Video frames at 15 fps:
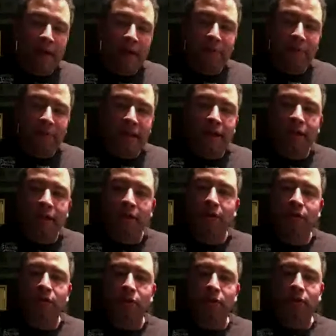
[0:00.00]
by my
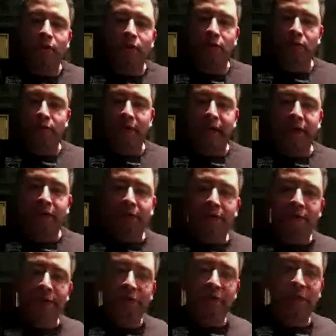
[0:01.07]
two
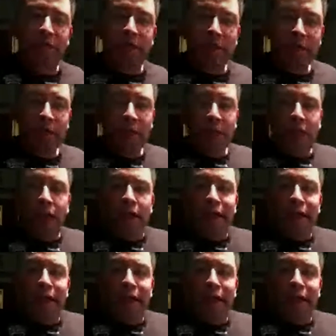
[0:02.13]
regulars,